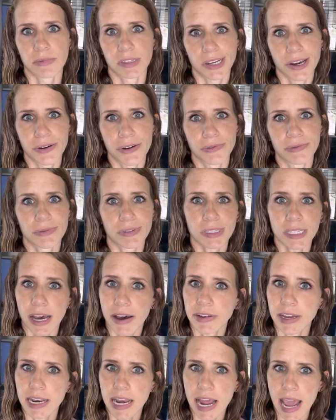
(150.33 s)
So
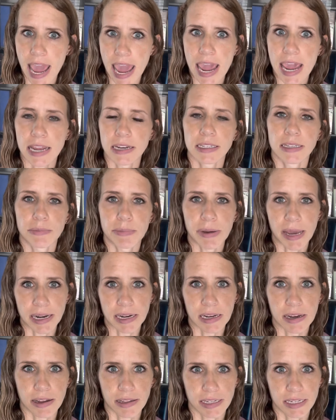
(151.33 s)
7, 8,
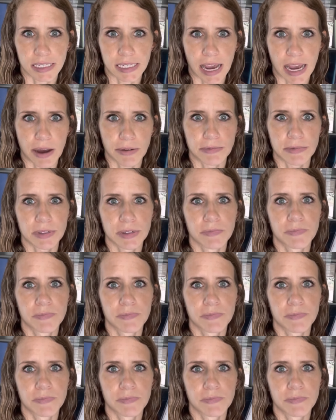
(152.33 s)
depending on the sound.